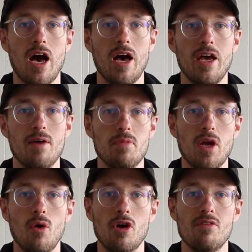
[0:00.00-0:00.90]
I am
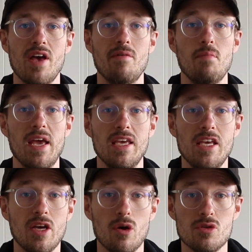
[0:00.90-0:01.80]
the owner of MMA
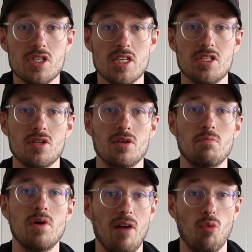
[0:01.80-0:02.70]

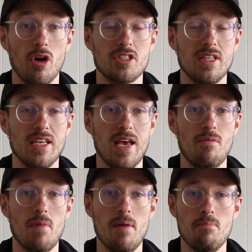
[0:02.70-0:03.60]
Ecosystem. I've worked in the
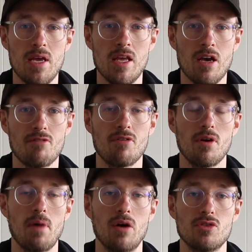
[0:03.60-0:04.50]
MMA media for
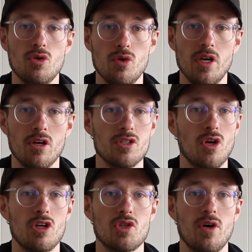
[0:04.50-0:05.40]
about 2 years,
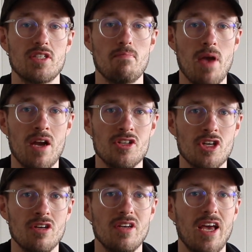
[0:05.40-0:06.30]
also as a
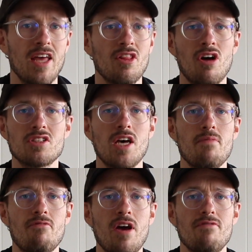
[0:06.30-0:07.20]
manager and
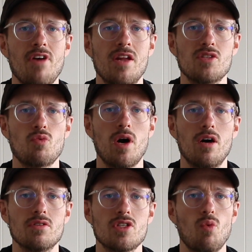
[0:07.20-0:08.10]
longtime fight fan as
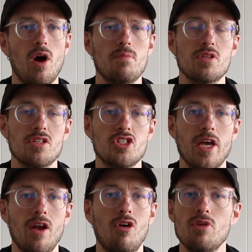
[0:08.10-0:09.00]
well. So welcome to the channel.